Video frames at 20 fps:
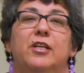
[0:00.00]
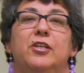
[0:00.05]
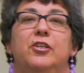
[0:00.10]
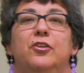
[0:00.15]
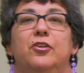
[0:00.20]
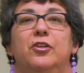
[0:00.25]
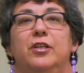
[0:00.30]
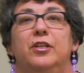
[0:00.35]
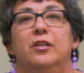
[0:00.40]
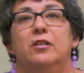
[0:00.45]

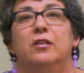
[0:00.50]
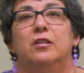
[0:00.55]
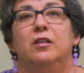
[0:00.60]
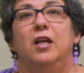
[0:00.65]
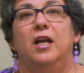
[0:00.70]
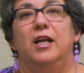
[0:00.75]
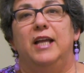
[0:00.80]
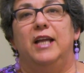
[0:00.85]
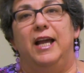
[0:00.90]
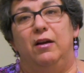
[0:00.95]
you're going to
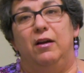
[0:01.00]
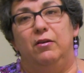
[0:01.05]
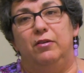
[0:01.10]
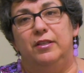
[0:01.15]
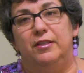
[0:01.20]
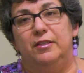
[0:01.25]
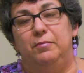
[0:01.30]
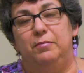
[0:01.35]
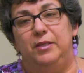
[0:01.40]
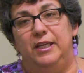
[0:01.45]
clock out
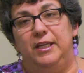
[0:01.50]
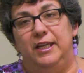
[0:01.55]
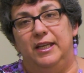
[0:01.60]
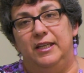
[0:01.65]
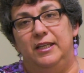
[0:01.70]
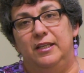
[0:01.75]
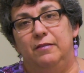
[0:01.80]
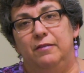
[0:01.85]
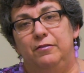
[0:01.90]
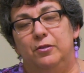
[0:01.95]
at the
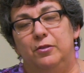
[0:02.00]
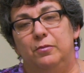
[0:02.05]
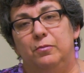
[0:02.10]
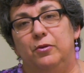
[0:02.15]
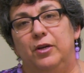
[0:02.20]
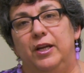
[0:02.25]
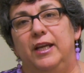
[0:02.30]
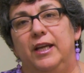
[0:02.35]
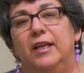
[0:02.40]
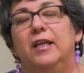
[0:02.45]
beginning of your
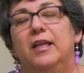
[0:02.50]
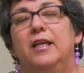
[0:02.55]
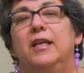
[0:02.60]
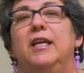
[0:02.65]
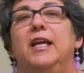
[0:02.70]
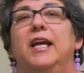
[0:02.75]
break